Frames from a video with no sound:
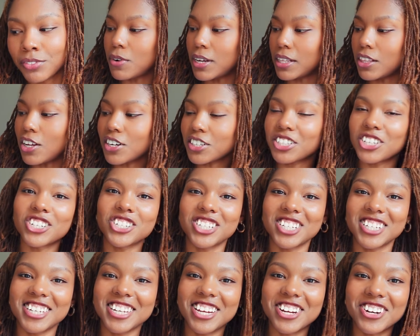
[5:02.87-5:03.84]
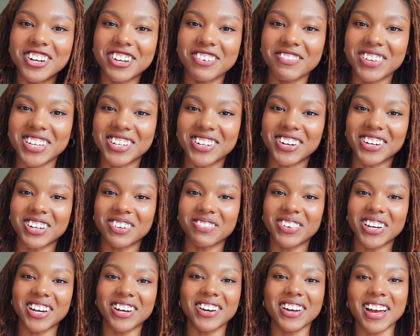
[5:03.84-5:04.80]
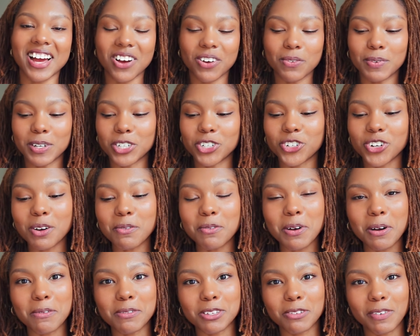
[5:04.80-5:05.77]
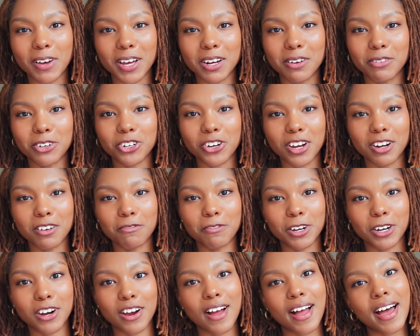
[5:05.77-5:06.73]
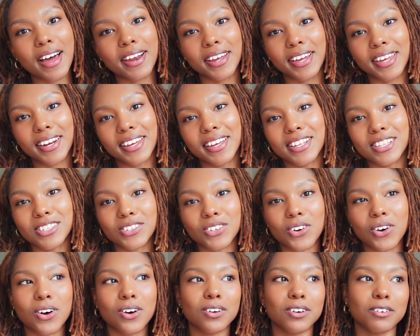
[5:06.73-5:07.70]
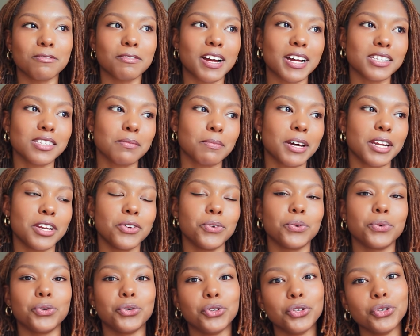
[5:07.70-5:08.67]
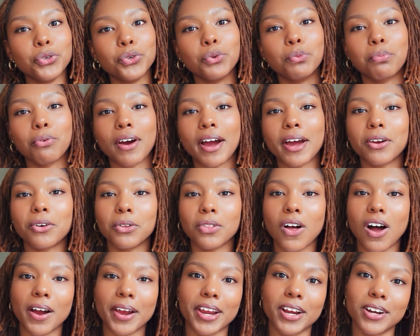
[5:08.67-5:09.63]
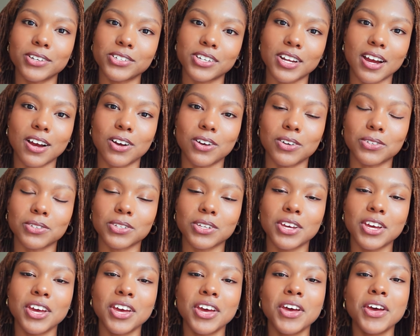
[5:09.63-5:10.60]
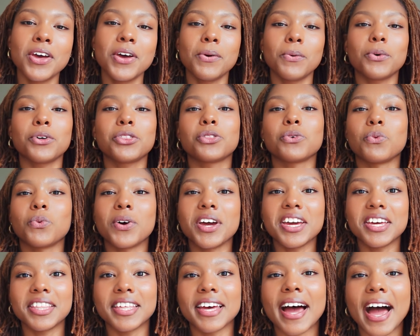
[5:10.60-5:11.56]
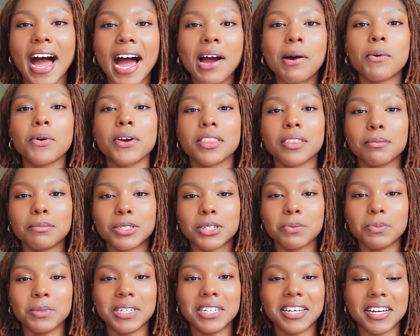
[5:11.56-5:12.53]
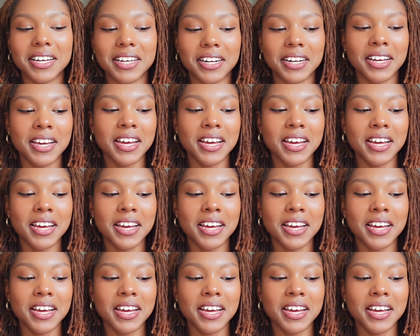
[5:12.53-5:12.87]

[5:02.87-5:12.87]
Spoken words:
loctician, hearing me talk about how much trouble I was finding with trying to figure out how to get it installed or find somebody who could do bridal loc hairstyles, with the way that I wanted them to be done.